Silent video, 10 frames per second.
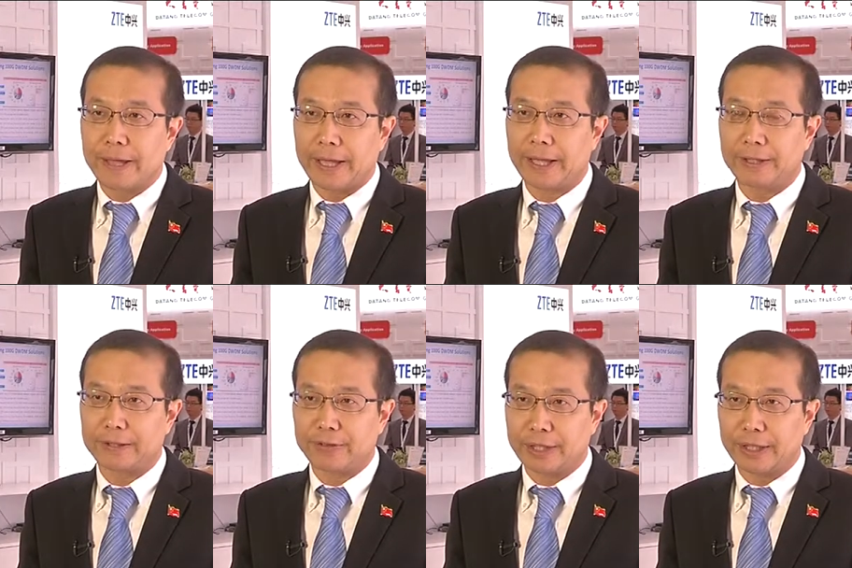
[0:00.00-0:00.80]
And
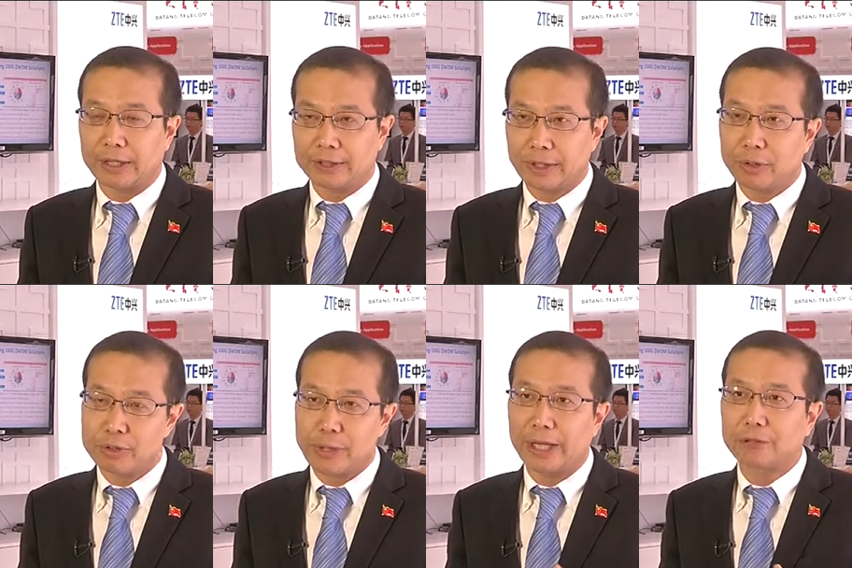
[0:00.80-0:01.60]
they are still
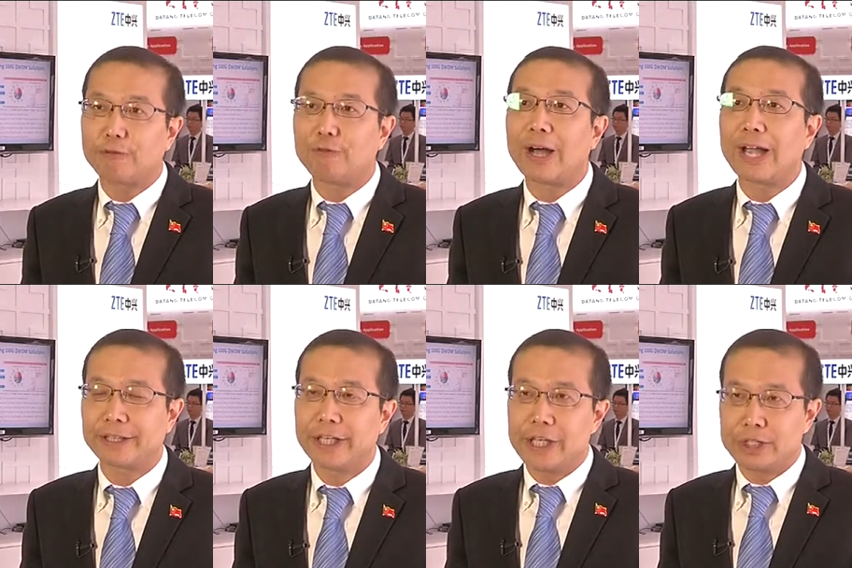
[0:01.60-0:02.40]
trying to
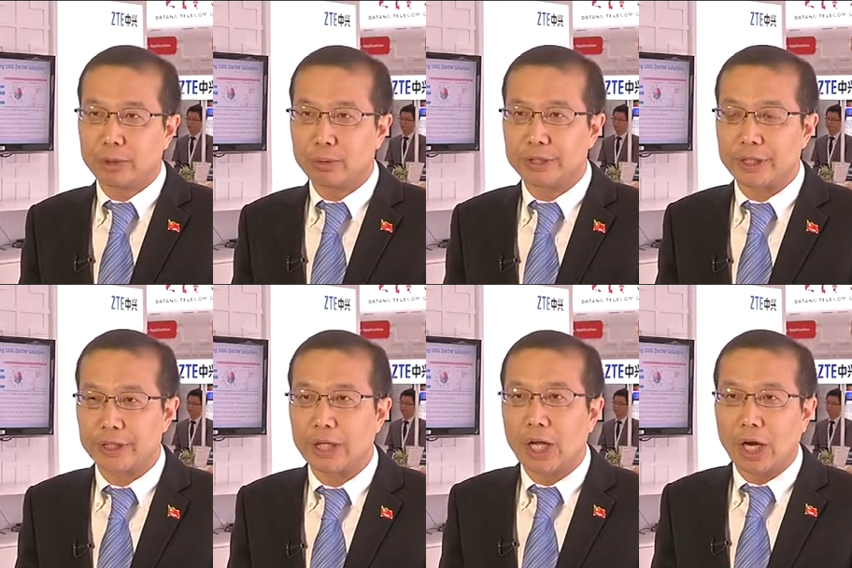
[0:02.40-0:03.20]
find
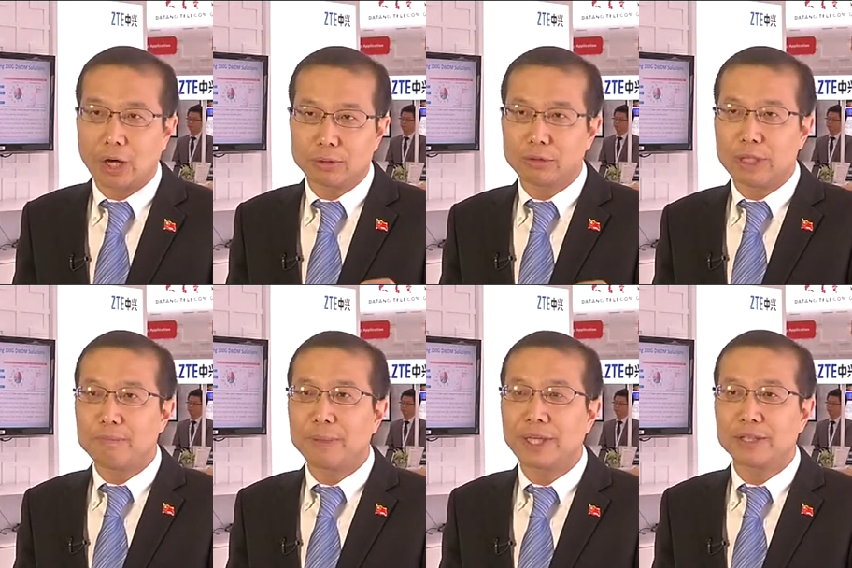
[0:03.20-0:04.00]
solutions how to
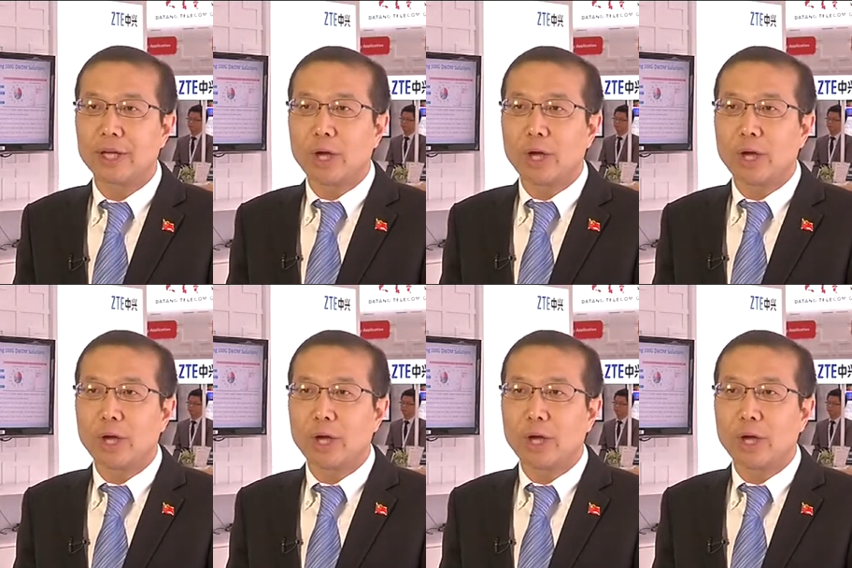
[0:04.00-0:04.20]
compete